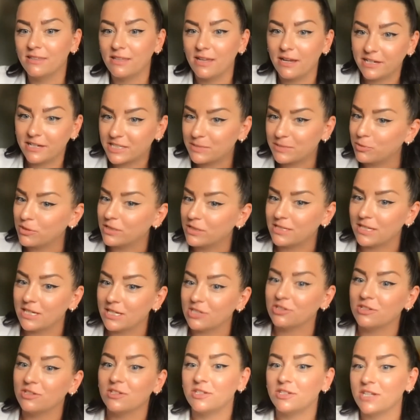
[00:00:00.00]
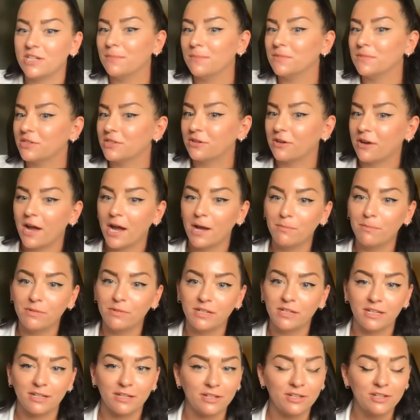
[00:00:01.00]
the exploitation attempts that are
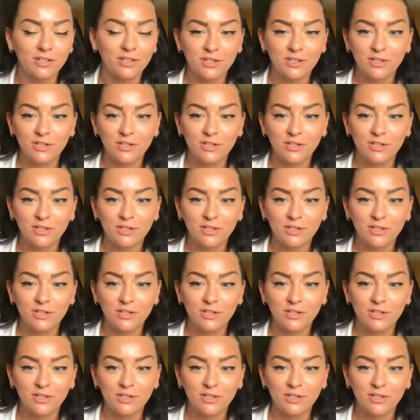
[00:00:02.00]
happening.